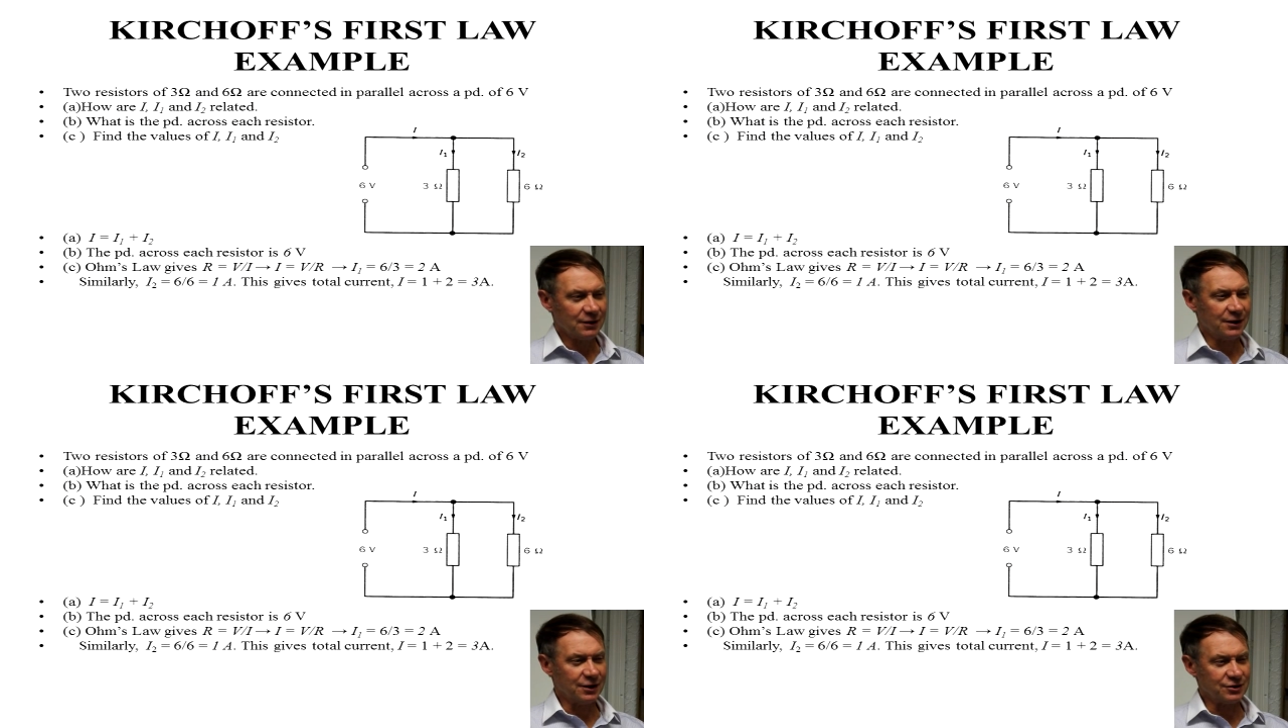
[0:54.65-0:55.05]

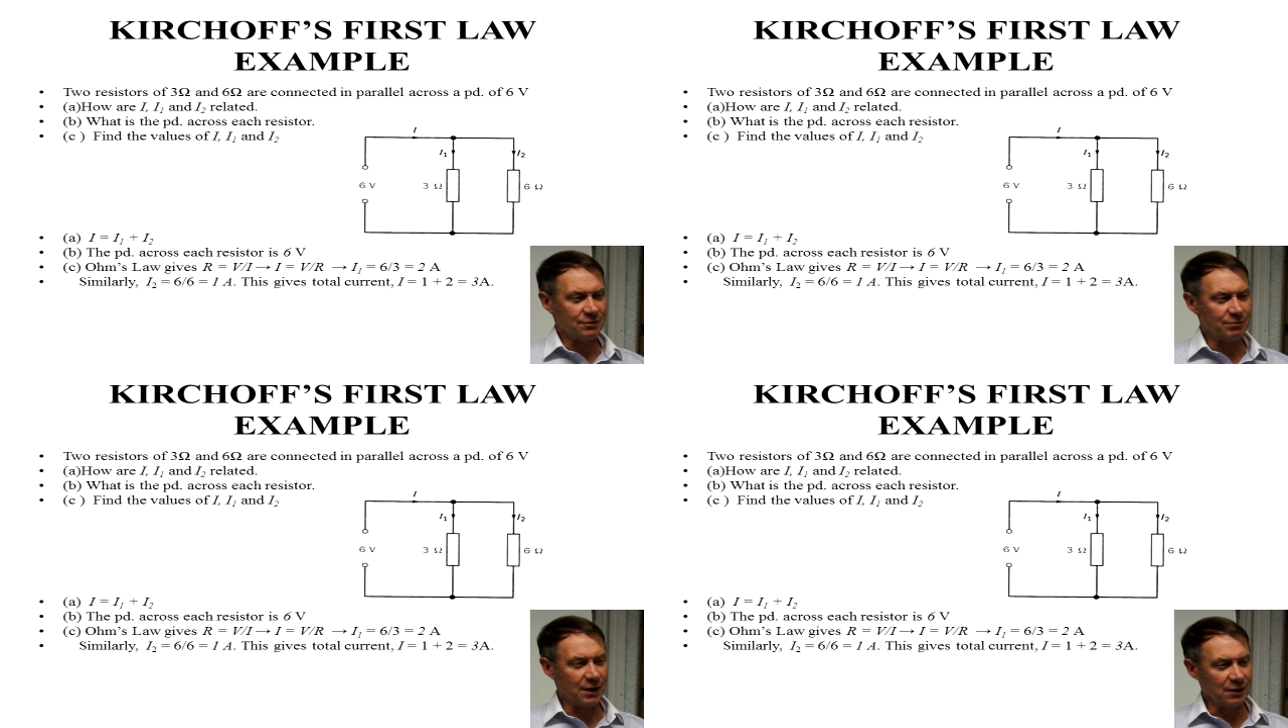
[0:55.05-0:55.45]
connected
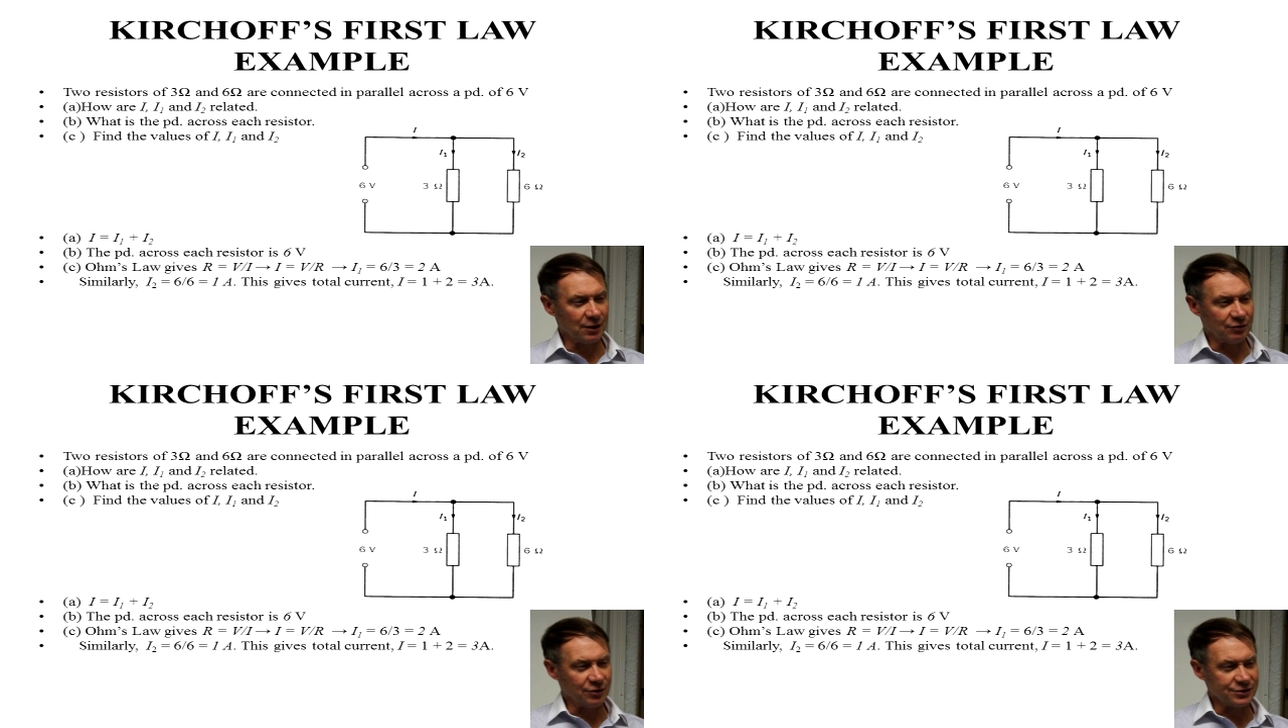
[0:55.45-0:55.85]
in
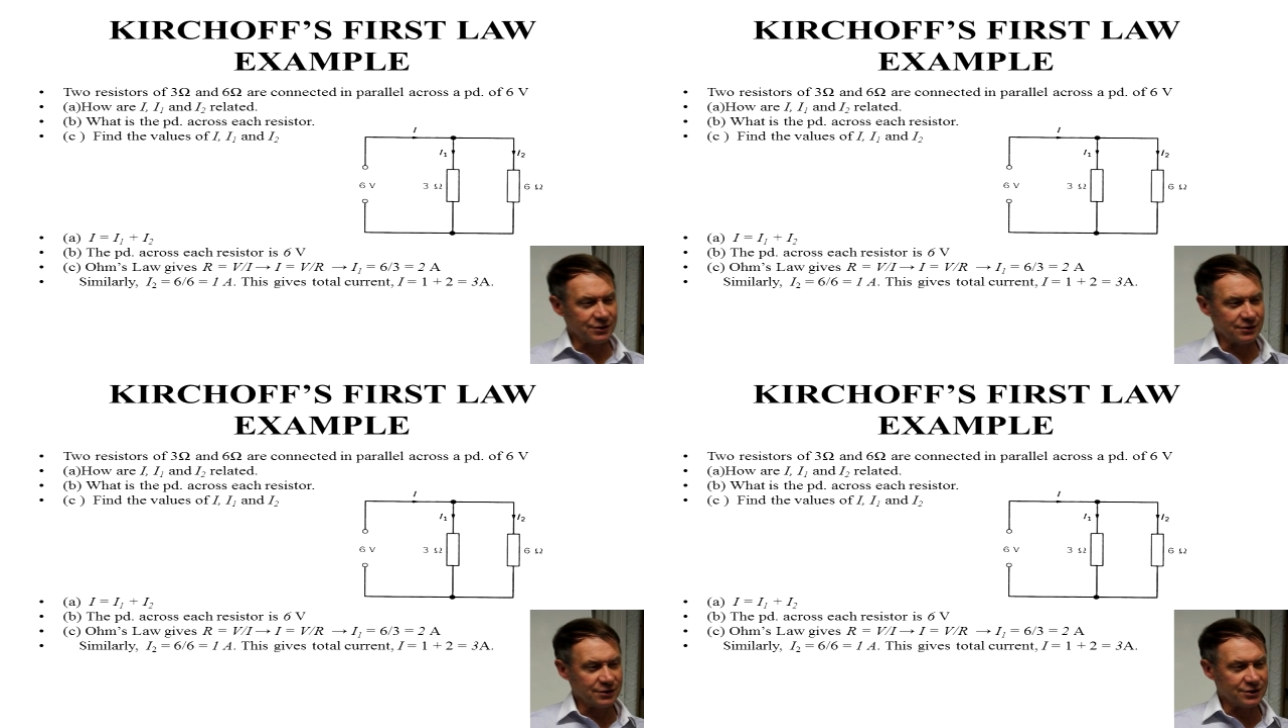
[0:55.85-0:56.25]
parallel across
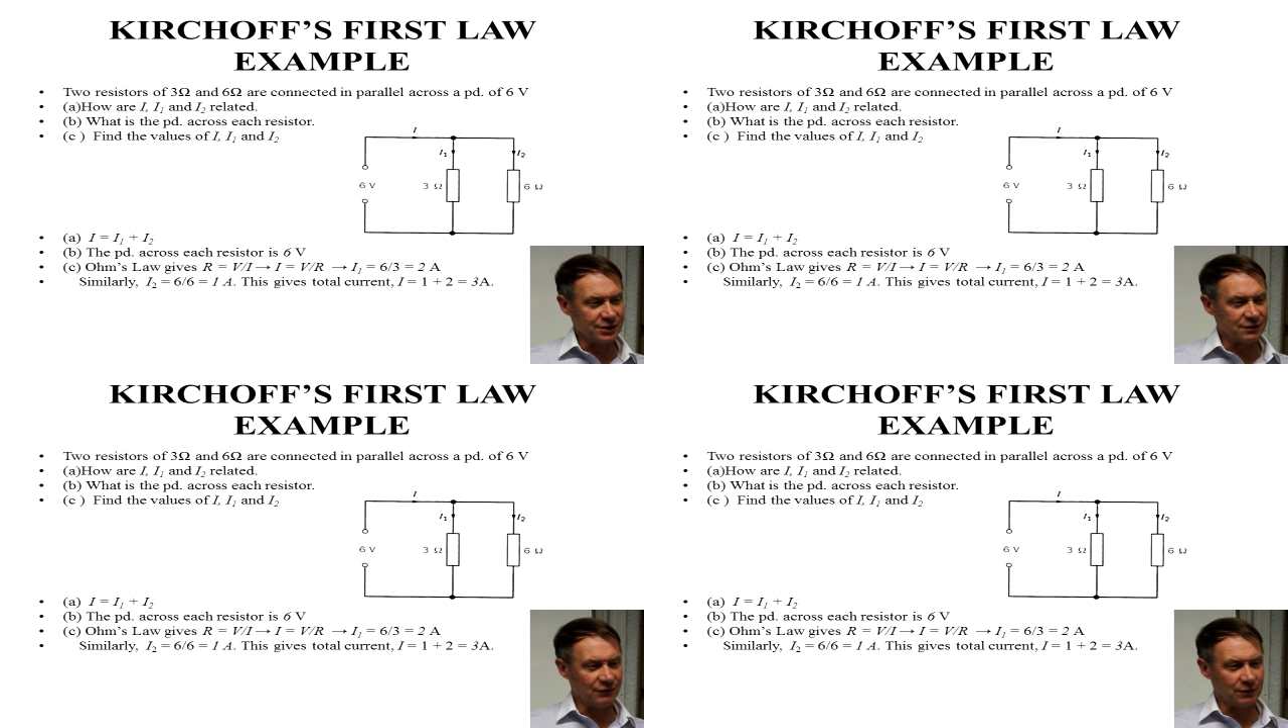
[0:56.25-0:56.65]
a
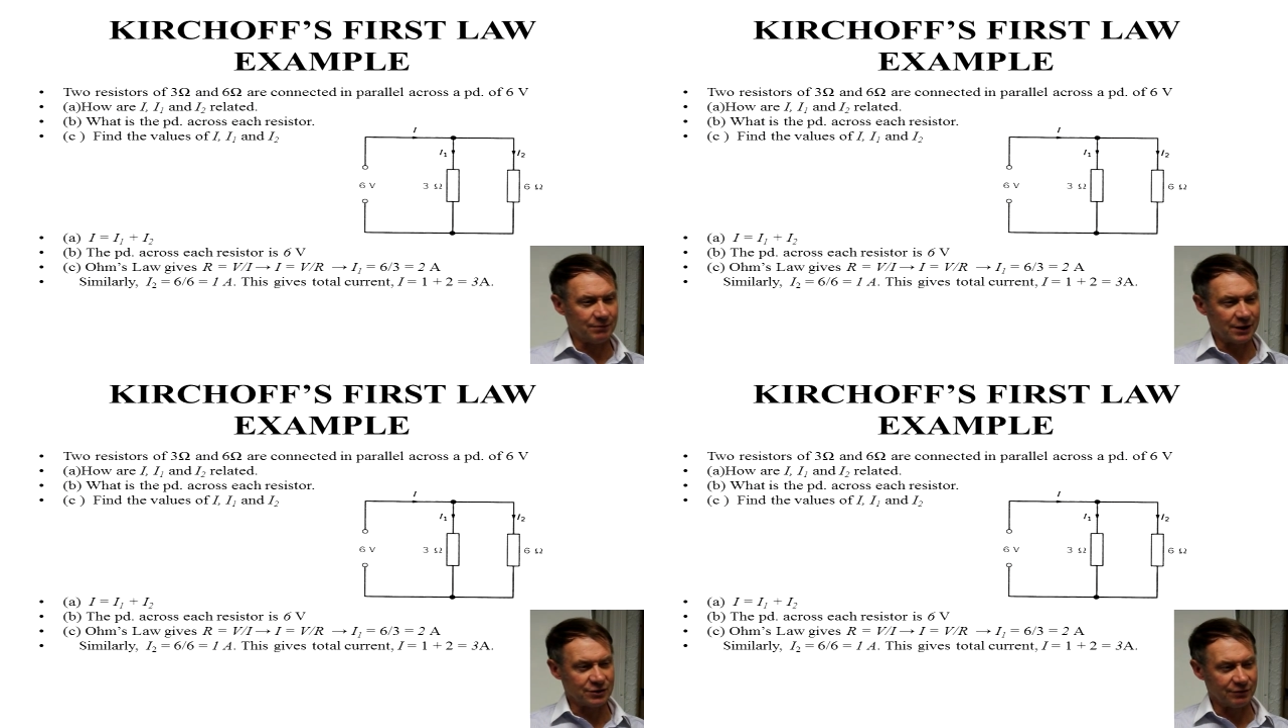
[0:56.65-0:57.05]

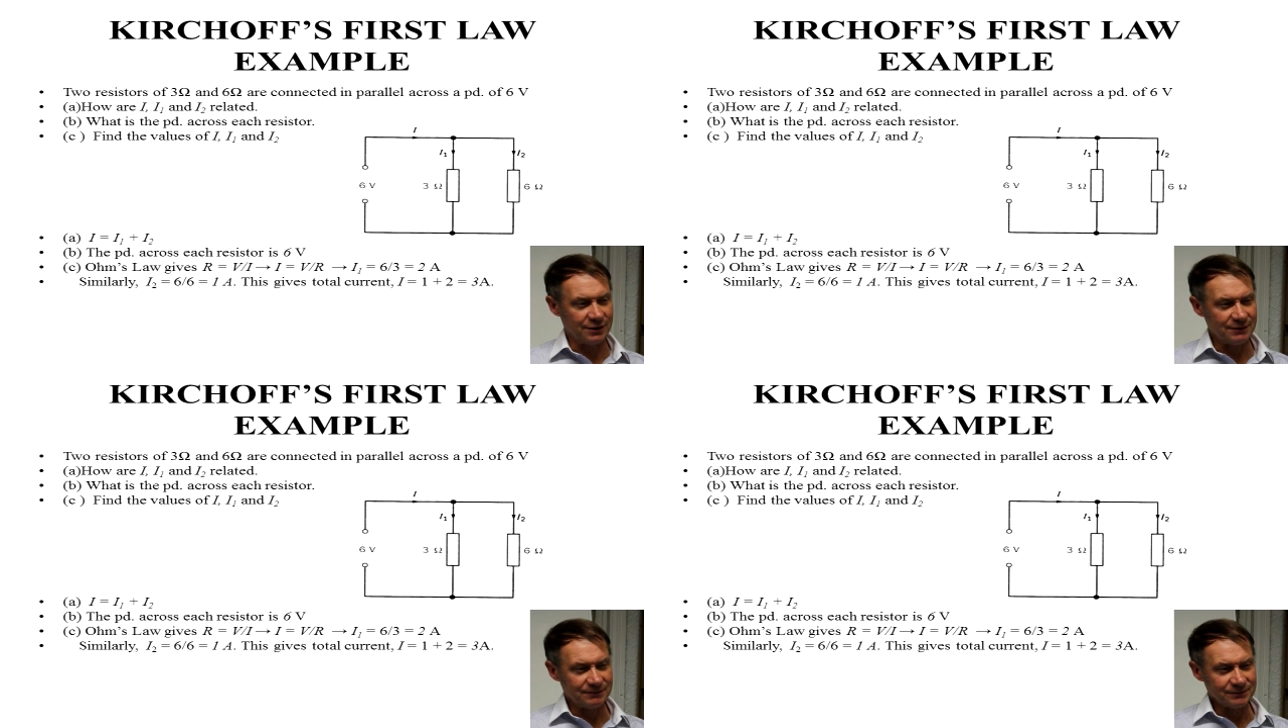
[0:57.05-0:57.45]
6-volt
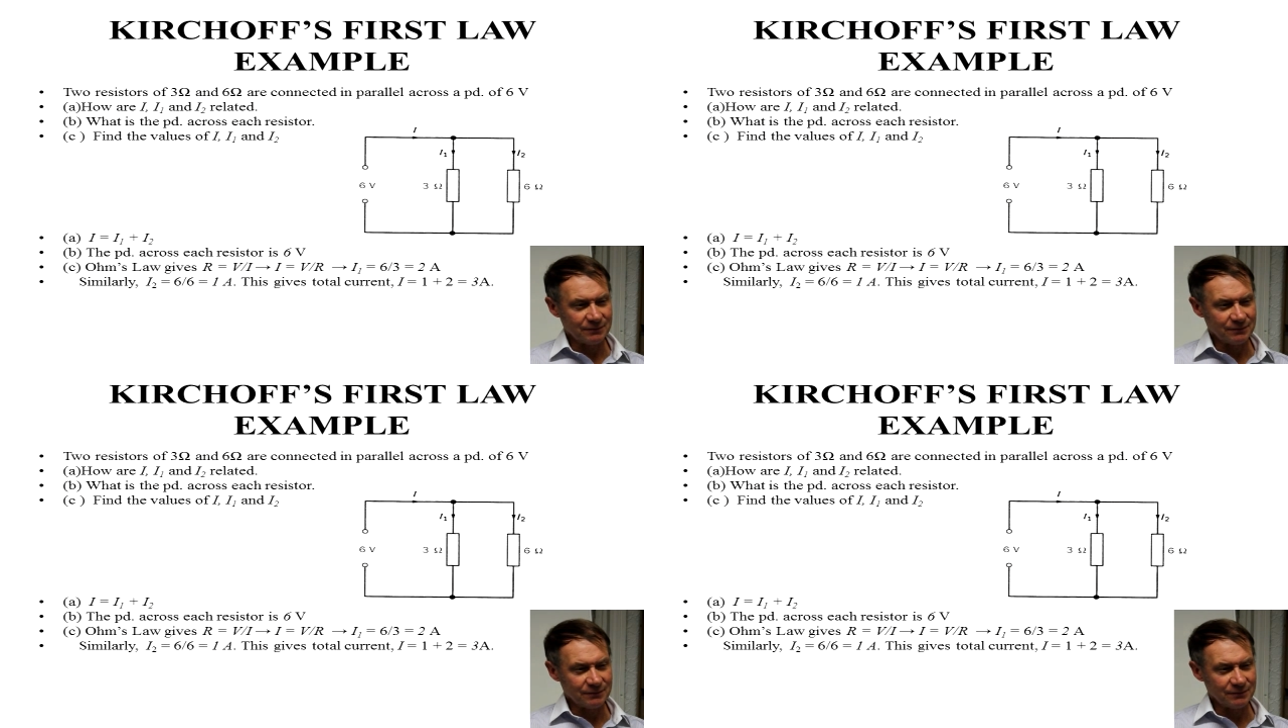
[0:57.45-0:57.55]
battery.